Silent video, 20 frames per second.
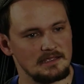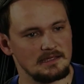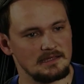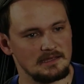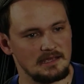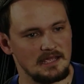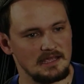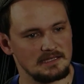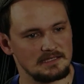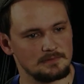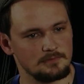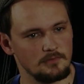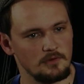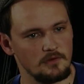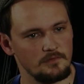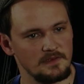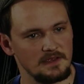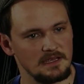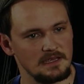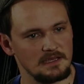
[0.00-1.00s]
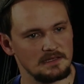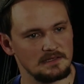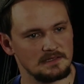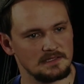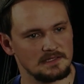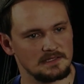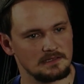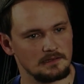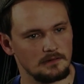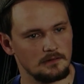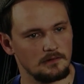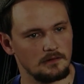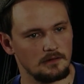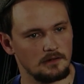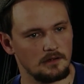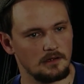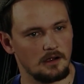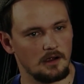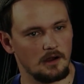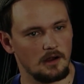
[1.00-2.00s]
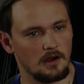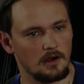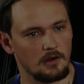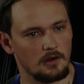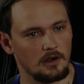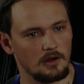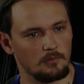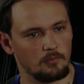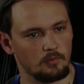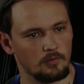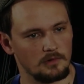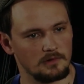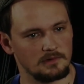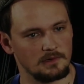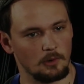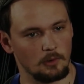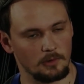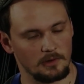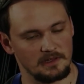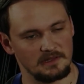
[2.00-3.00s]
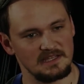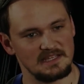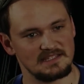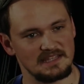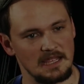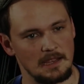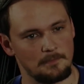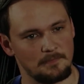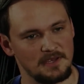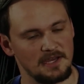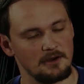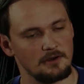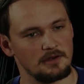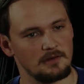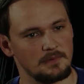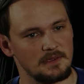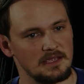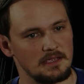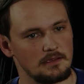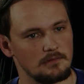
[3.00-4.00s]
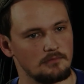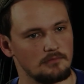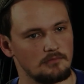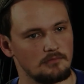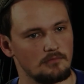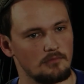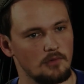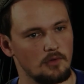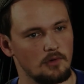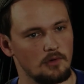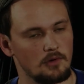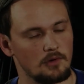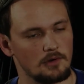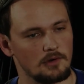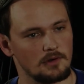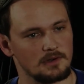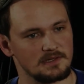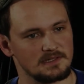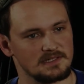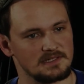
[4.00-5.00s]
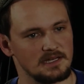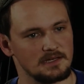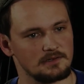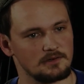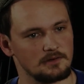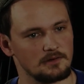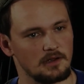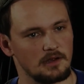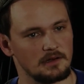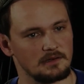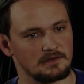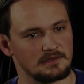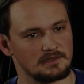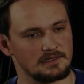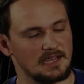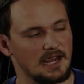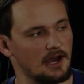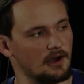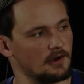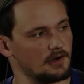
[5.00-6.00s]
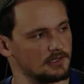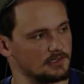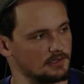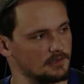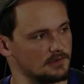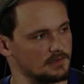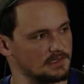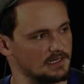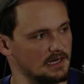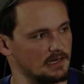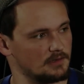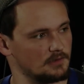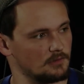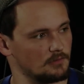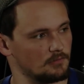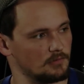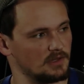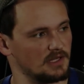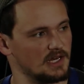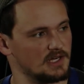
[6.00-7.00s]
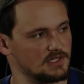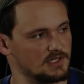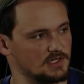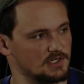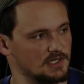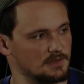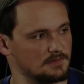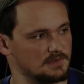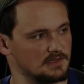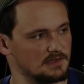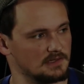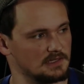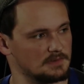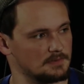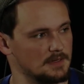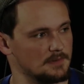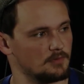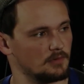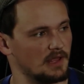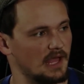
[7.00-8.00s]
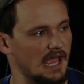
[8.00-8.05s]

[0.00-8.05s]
his movies are, or at least they appear to be, more centered on characters and the relationships that these people